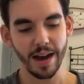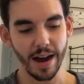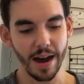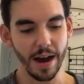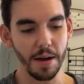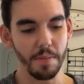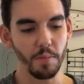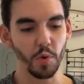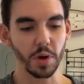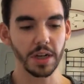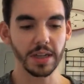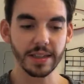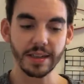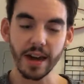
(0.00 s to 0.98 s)
We're
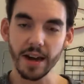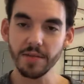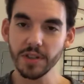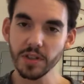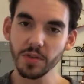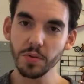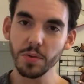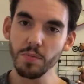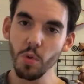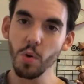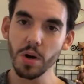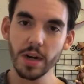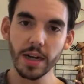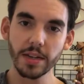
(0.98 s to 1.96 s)
gonna dive into it
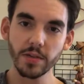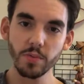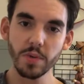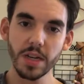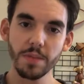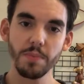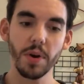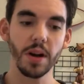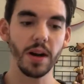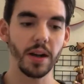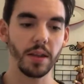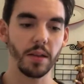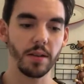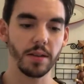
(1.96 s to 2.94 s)
more next week, but
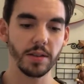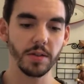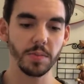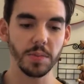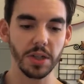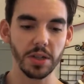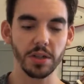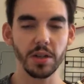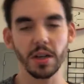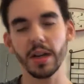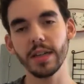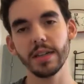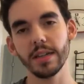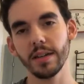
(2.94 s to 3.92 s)
I thought this would be a good
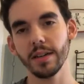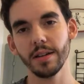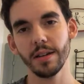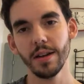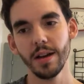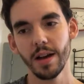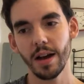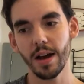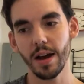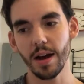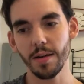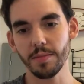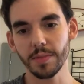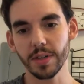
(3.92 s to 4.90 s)
idea
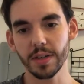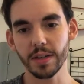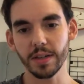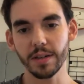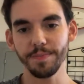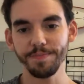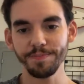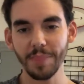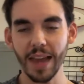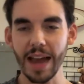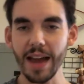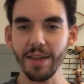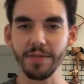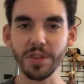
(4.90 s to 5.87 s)
to
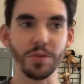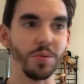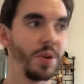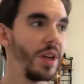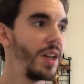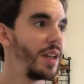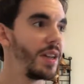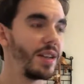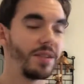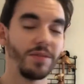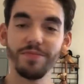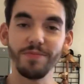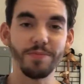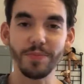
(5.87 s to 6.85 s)
have you,
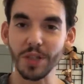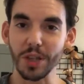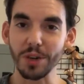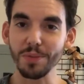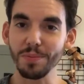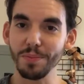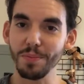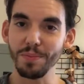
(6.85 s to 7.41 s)
you know,